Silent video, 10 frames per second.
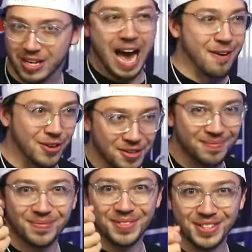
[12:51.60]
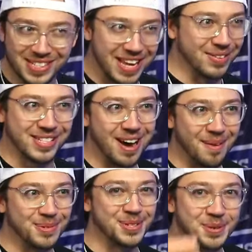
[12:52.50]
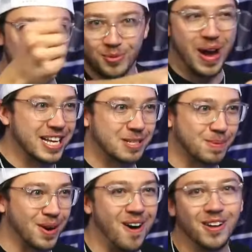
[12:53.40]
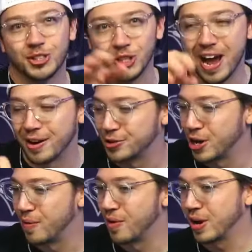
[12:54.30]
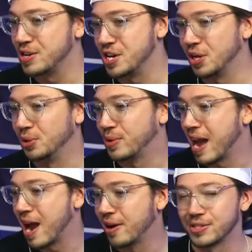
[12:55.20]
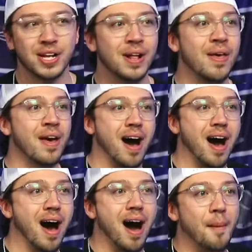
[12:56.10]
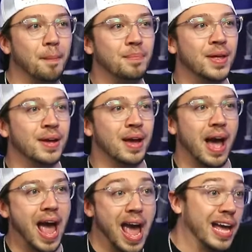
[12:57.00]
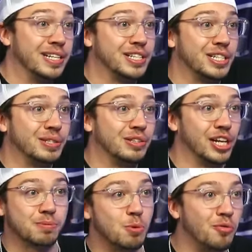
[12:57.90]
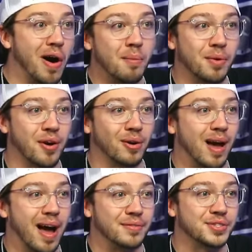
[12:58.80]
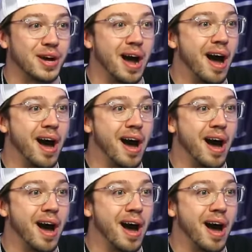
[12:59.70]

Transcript: Cavan. Let's give some to Espinal. Schneider's on a rookie deal. Who cares? And let's move on with our lives.